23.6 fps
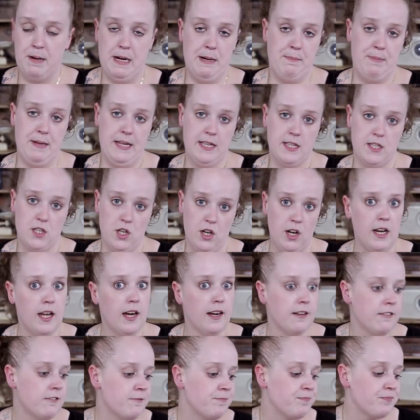butter beans
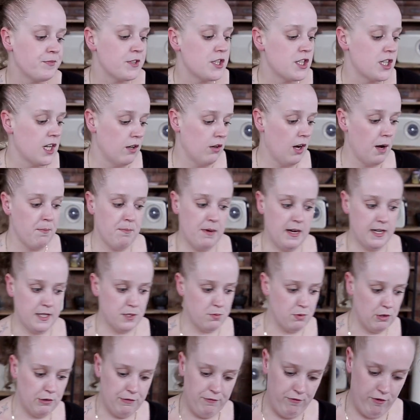earlier, so I might as
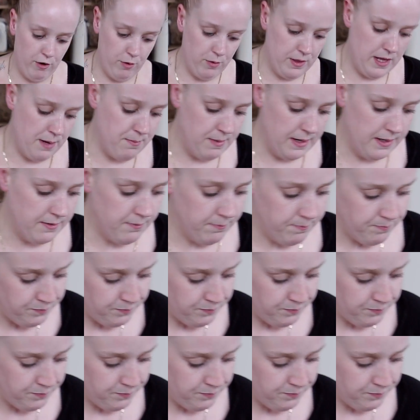well throw them in.